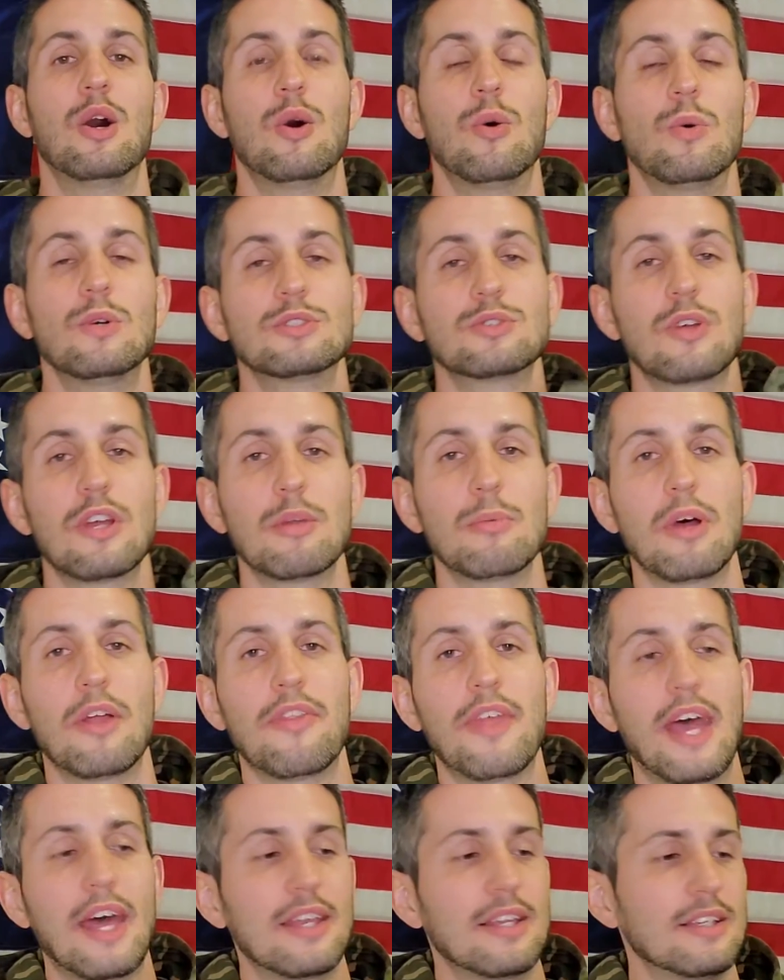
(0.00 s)
What's great about
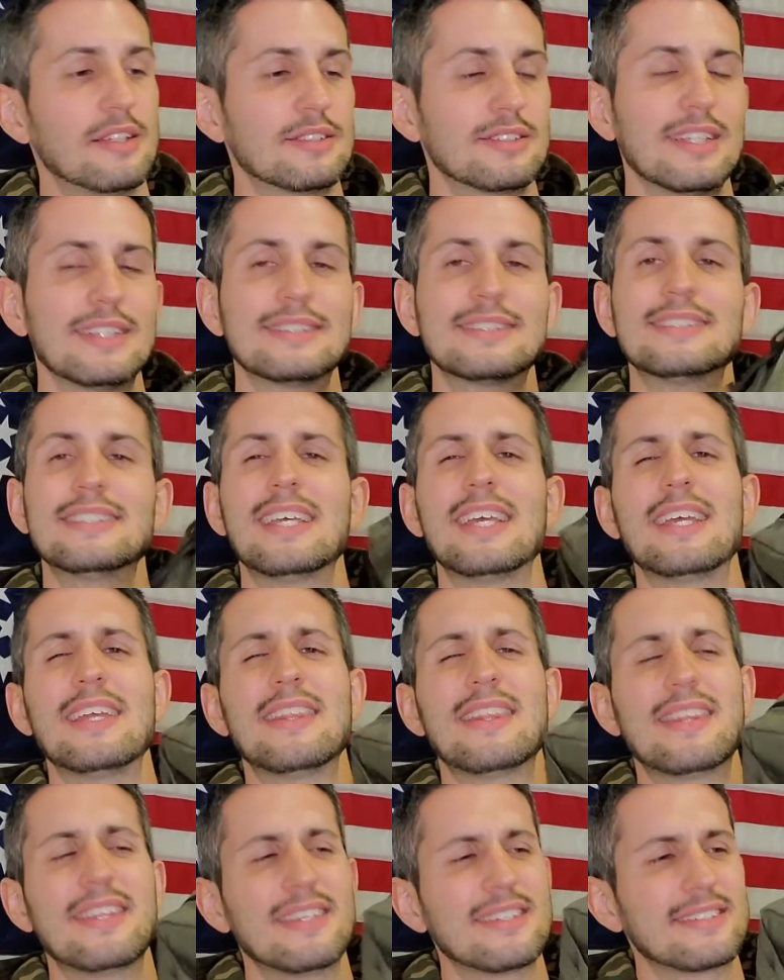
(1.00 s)
that is, let's say
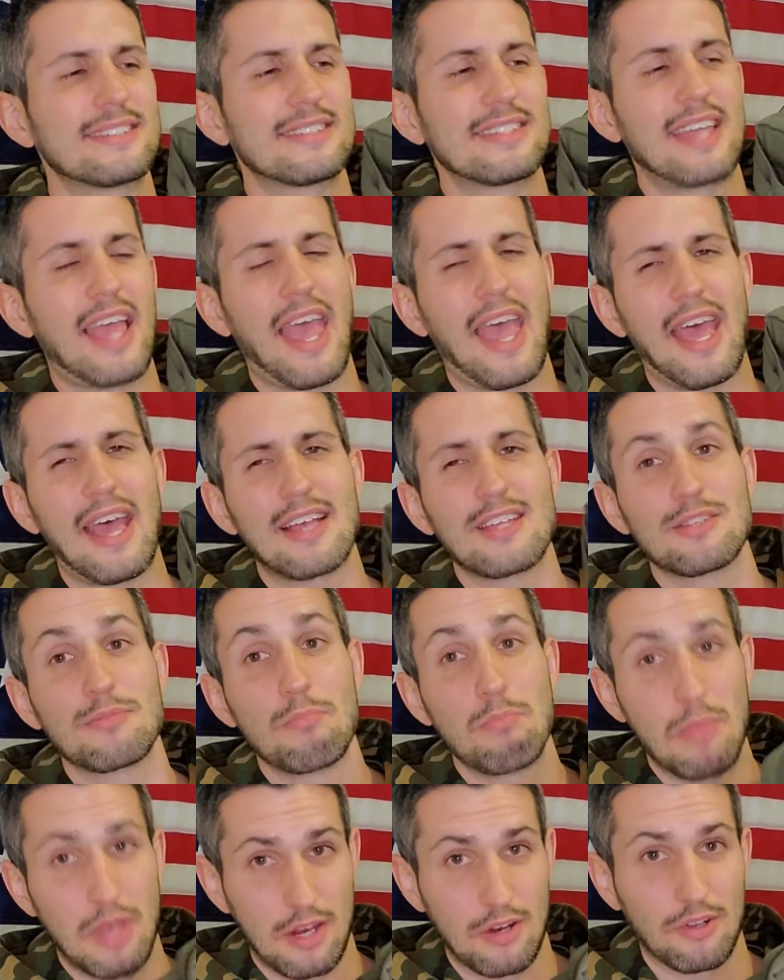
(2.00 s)
this has
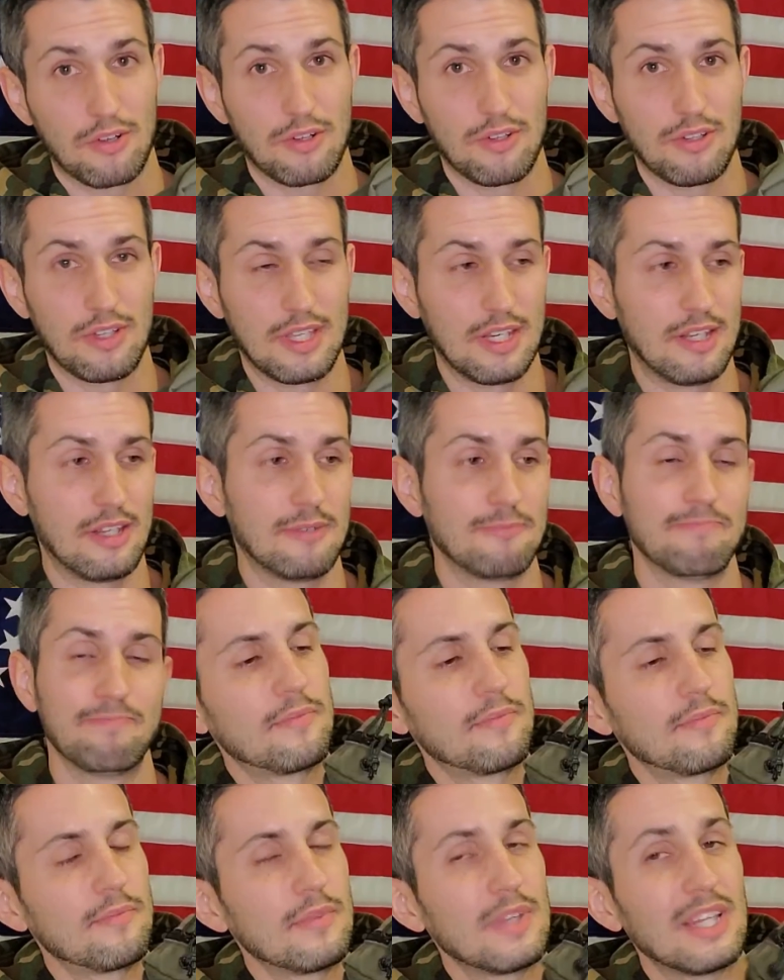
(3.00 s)
medical in it.
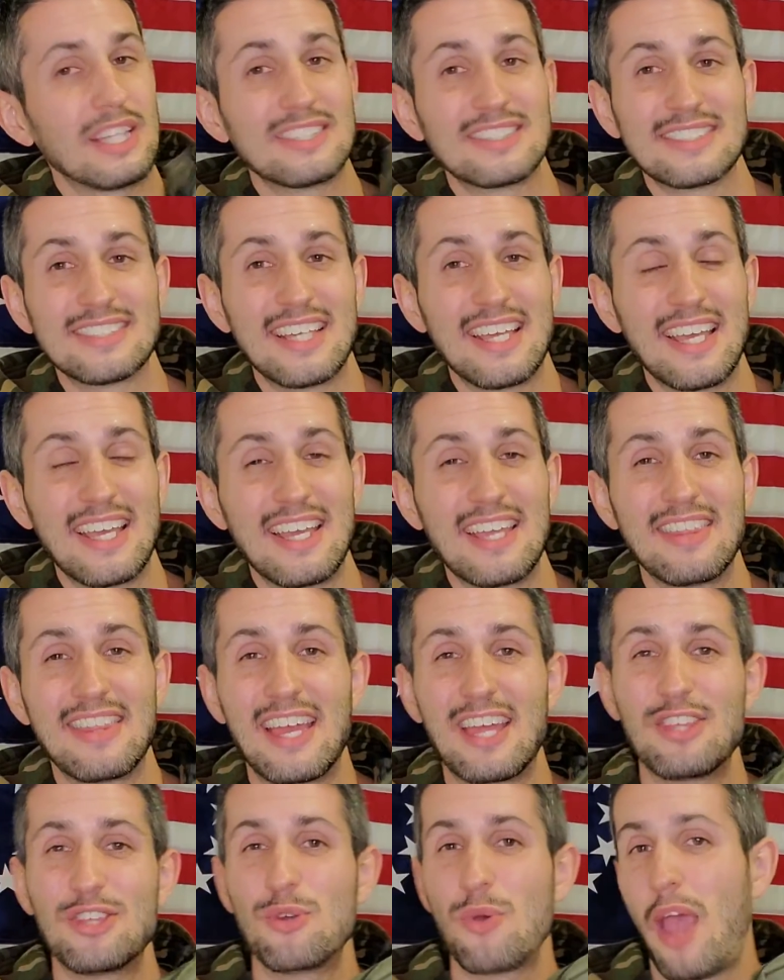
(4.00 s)
Let's say
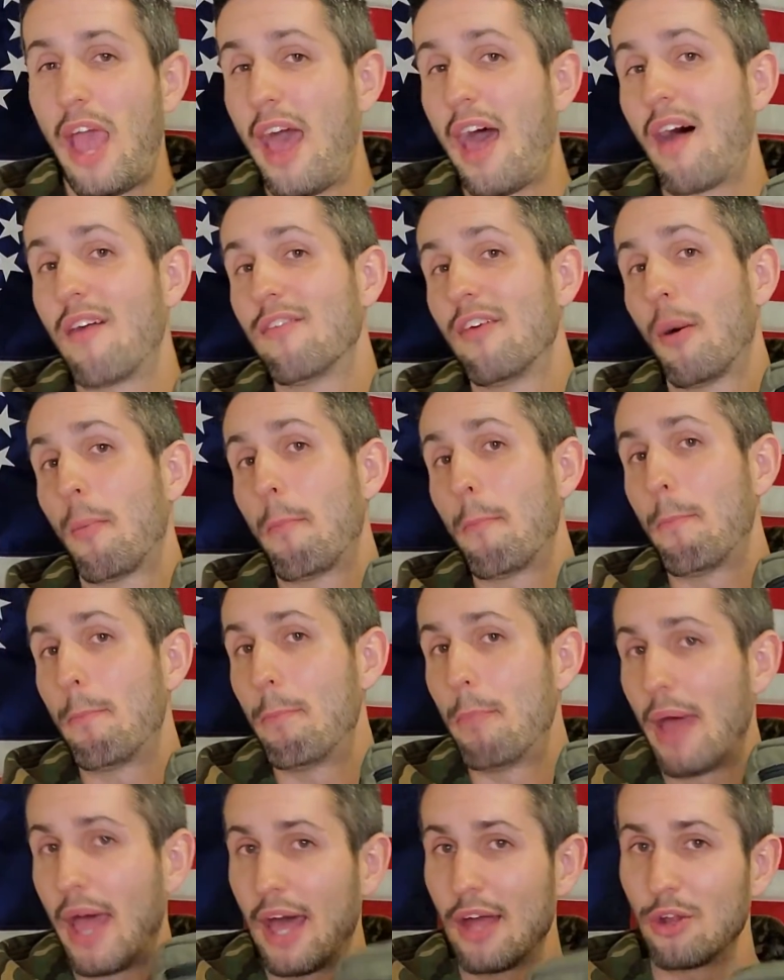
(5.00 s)
that you have a
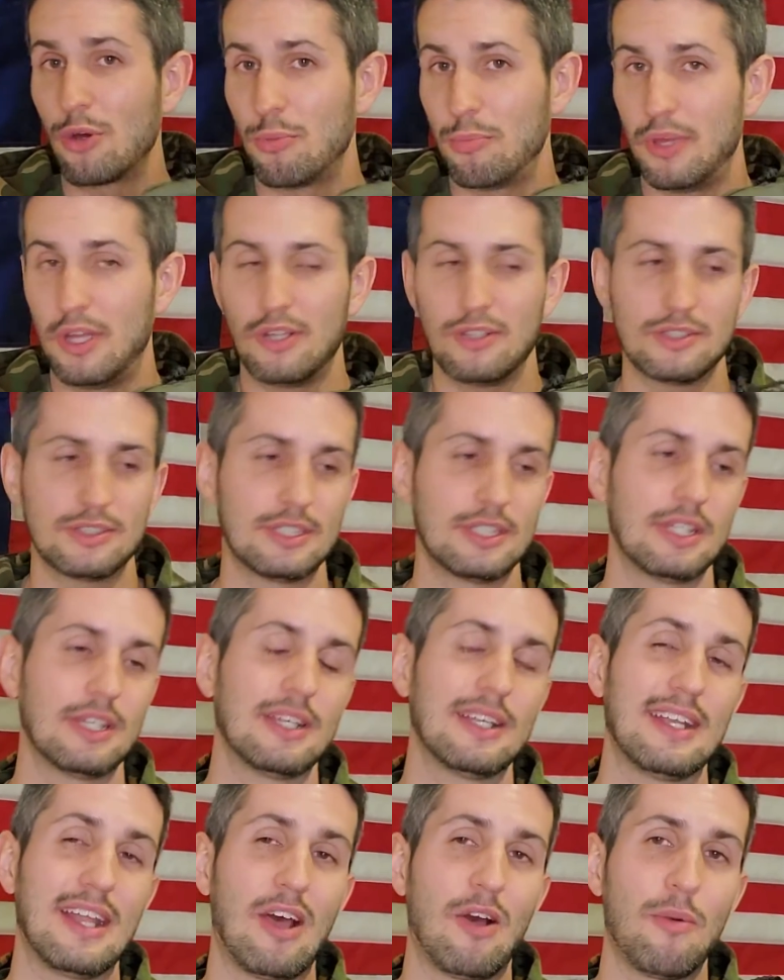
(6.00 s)
battle belt.
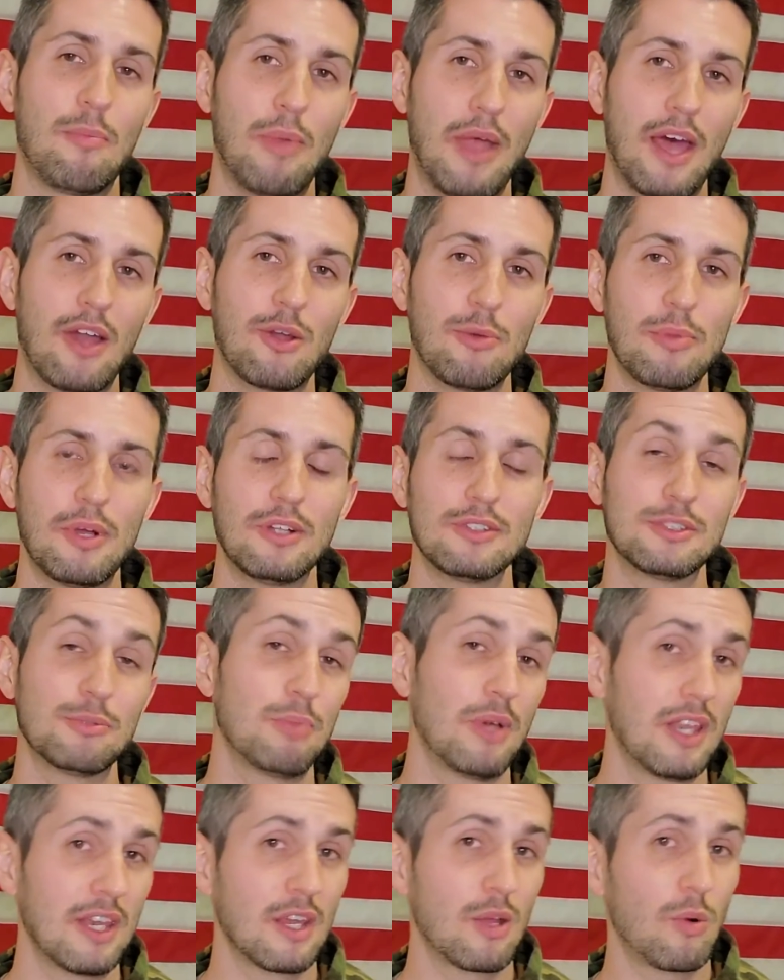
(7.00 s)
Now, a battle belt,
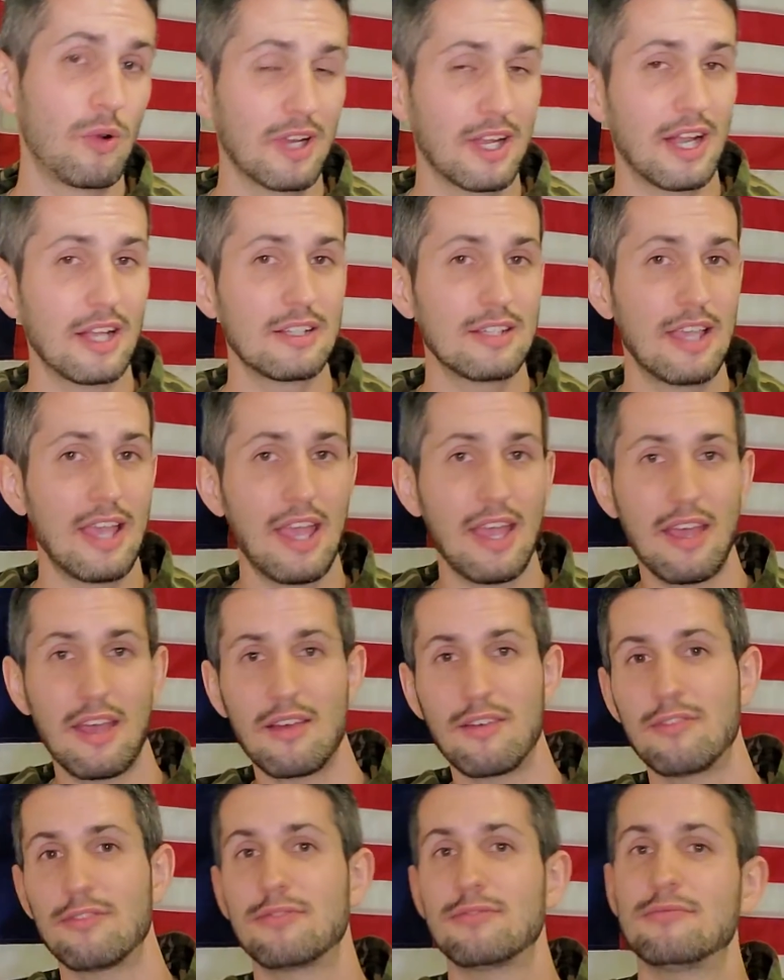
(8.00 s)
depending on what kind you
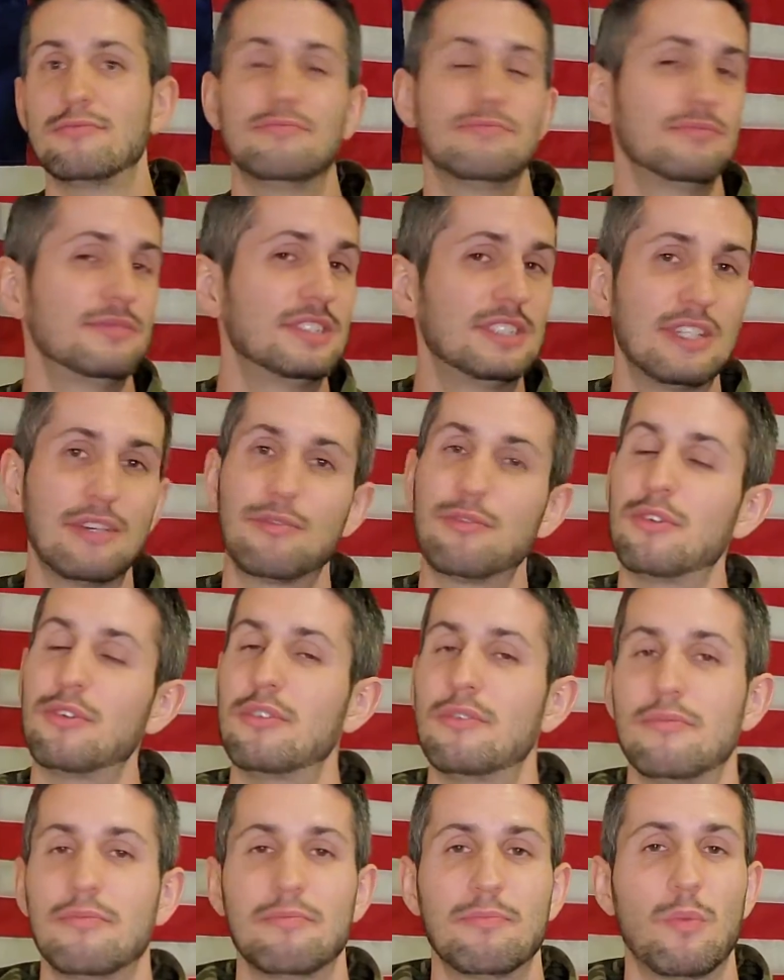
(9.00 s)
have,
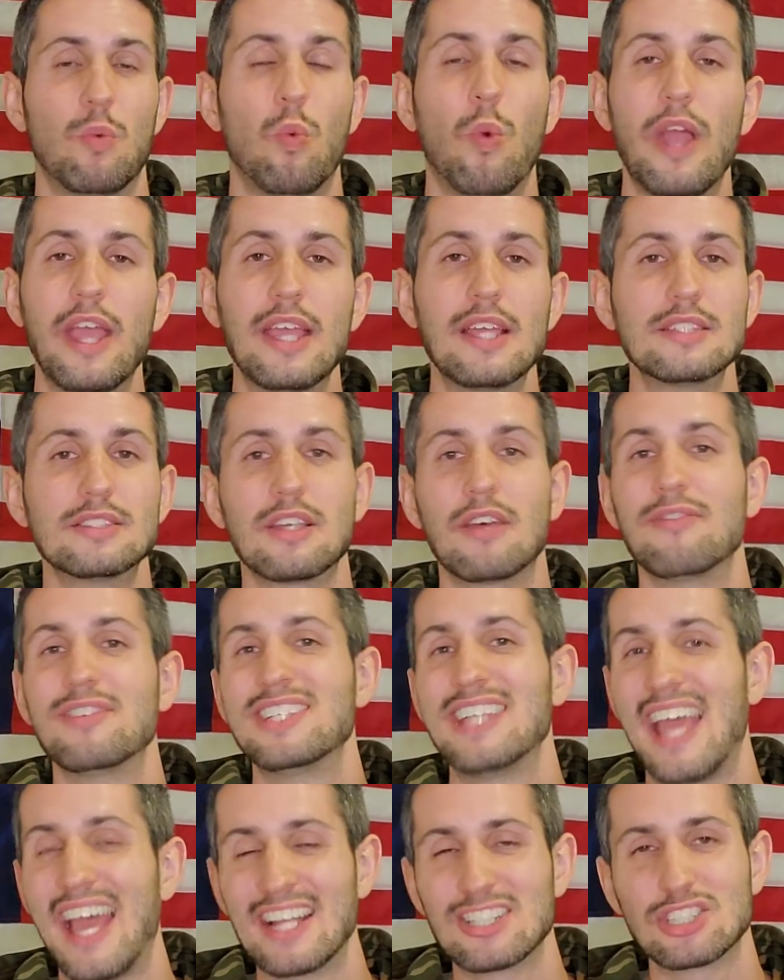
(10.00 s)
different ways of
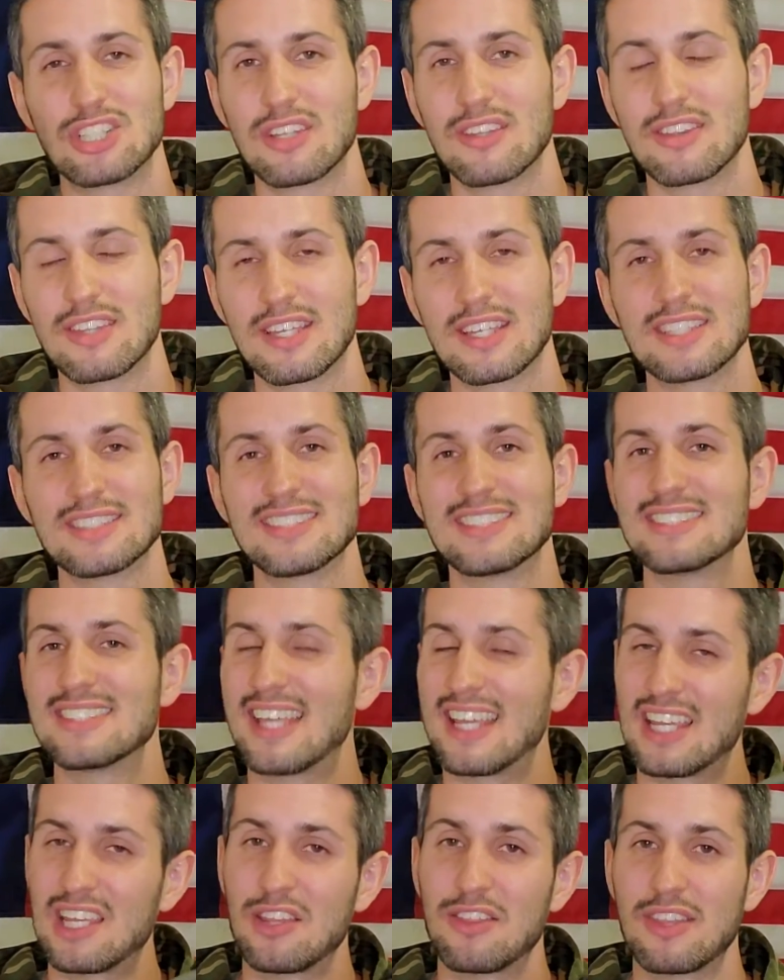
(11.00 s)
attaching things and
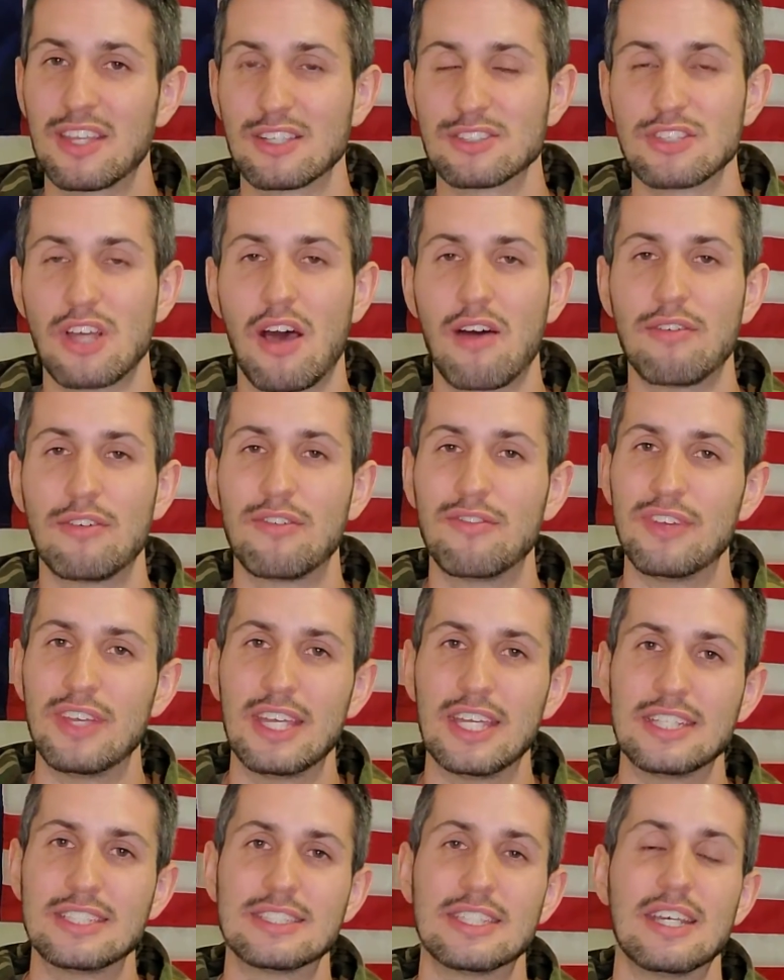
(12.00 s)
taking things off of
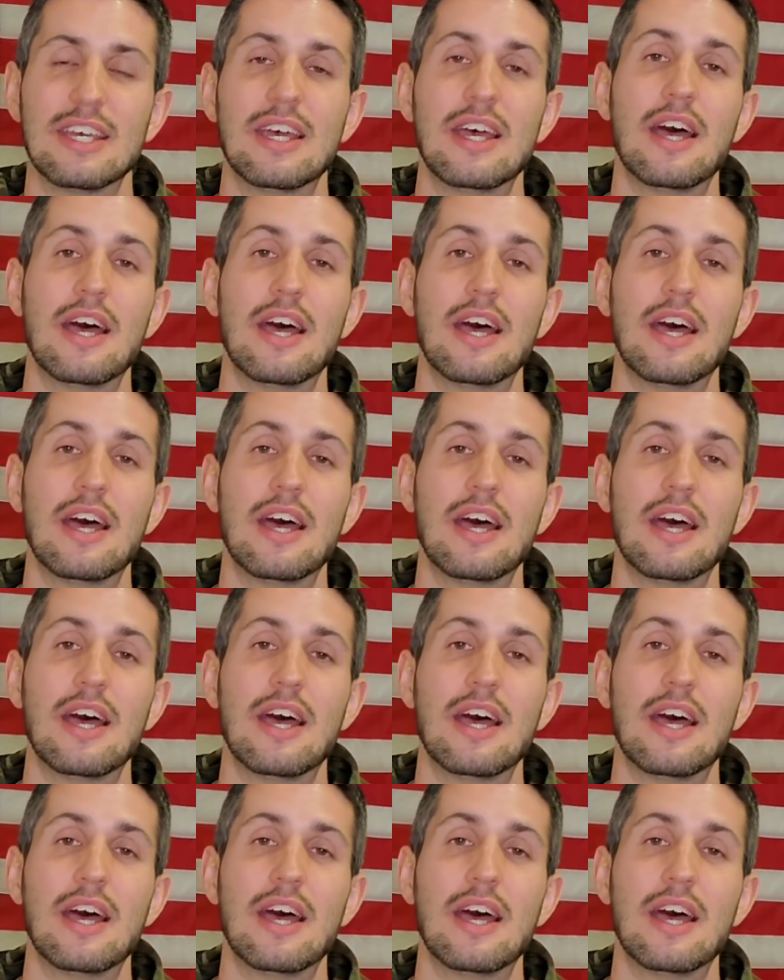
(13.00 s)
it.